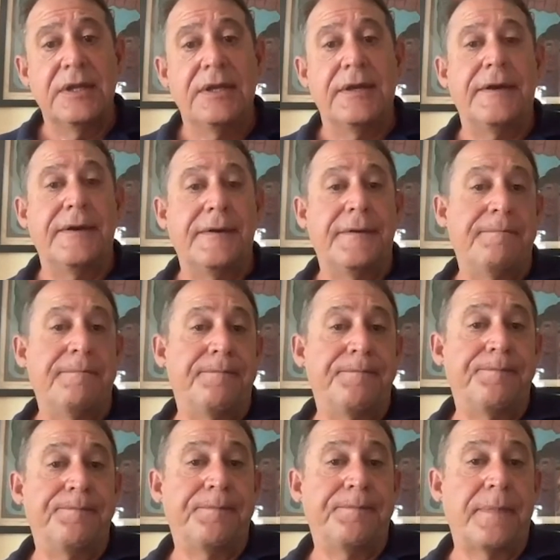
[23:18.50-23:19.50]
Um,
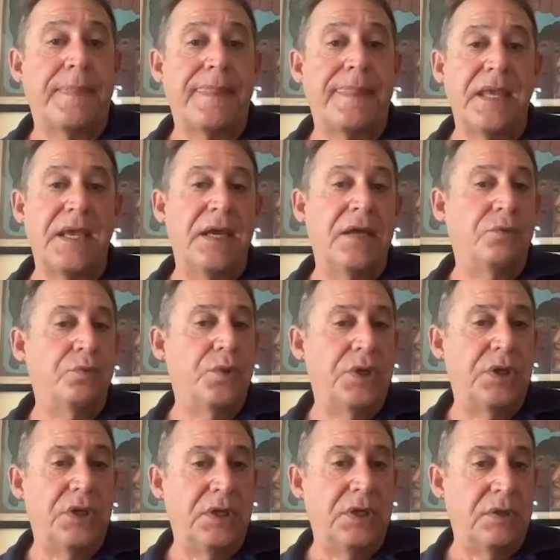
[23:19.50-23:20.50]
and
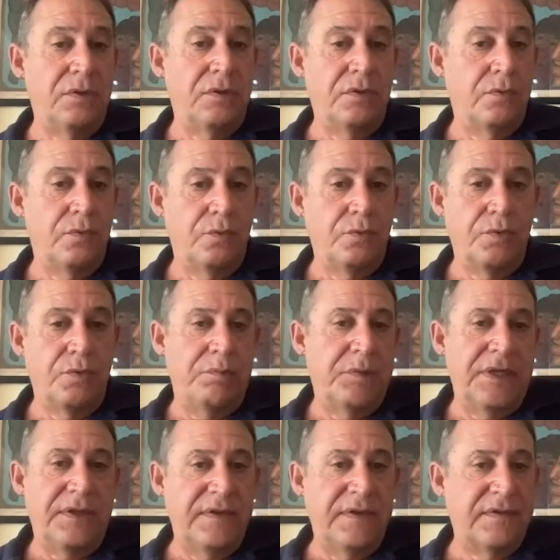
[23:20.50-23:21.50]
we
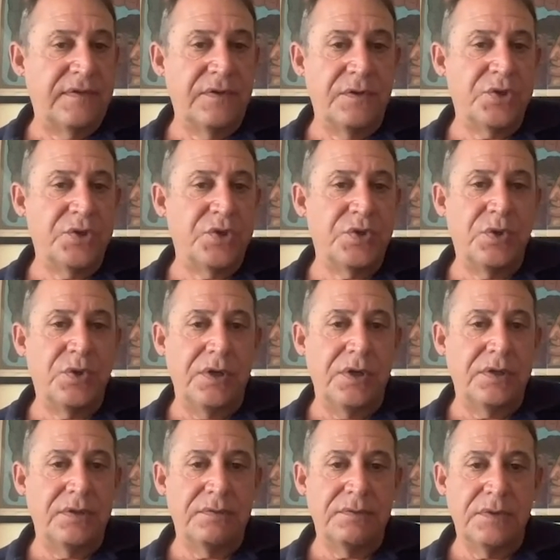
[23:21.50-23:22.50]
made this little short.
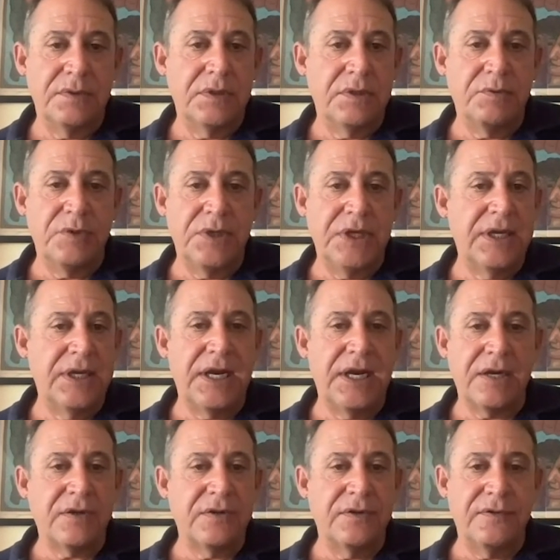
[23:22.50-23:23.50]
We had
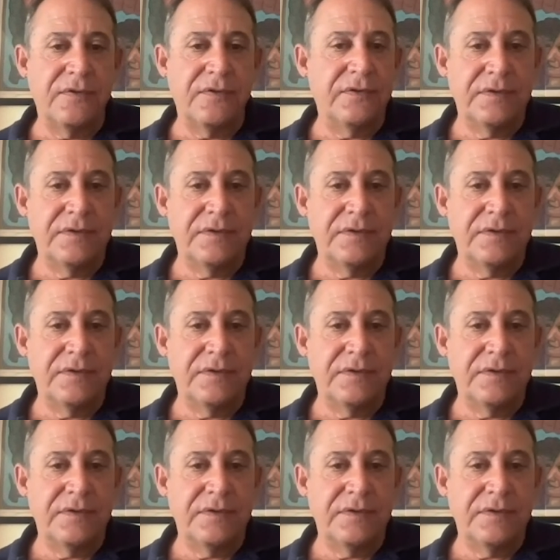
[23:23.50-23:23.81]
actors